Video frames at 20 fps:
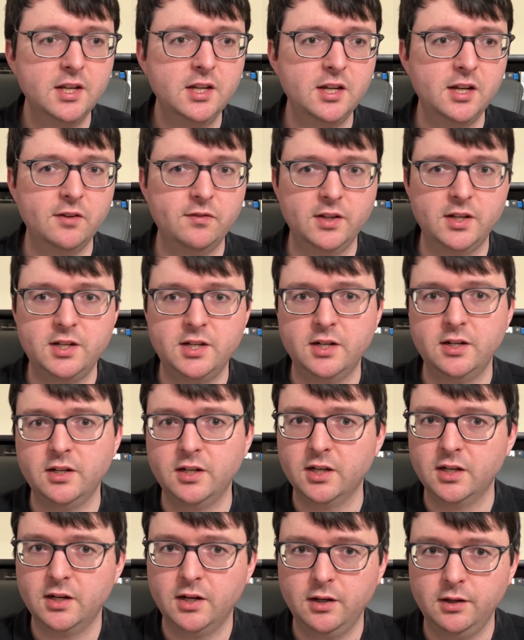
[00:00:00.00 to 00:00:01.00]
if they didn't
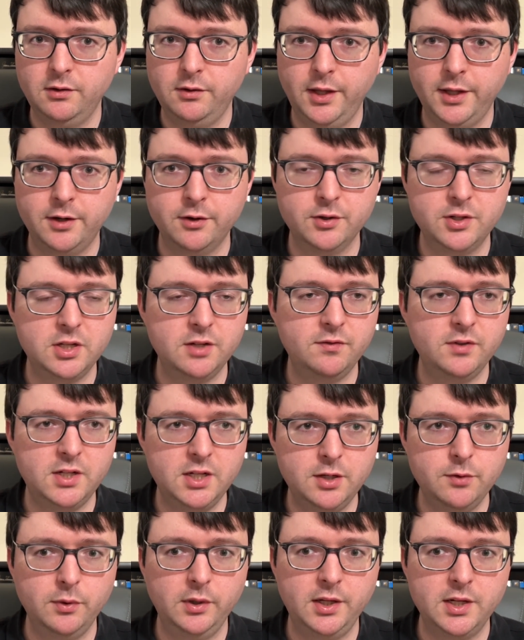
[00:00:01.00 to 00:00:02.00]
get a later
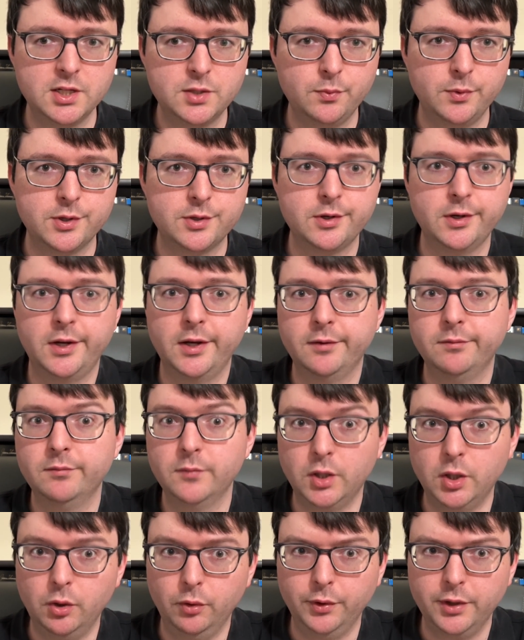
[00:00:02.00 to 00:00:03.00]
DVD release, which again,
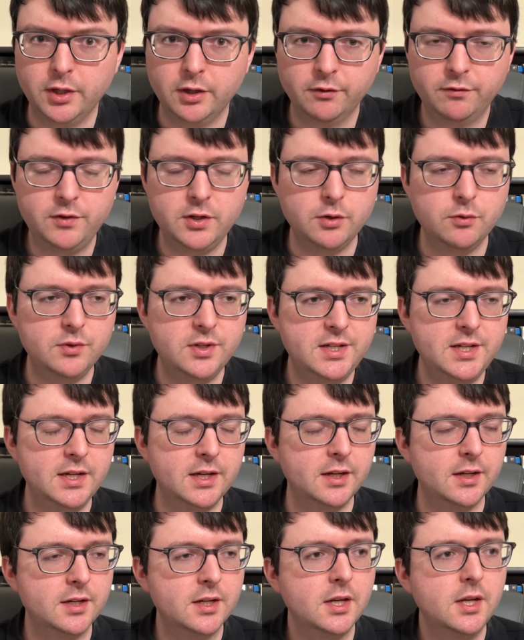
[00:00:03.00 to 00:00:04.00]
only a few
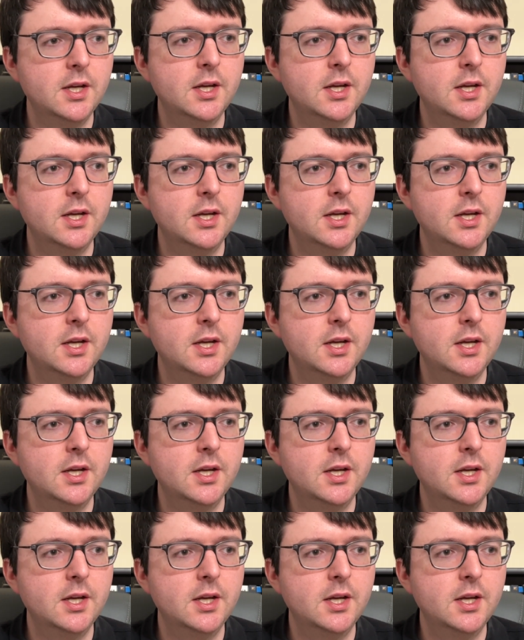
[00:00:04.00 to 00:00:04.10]
did.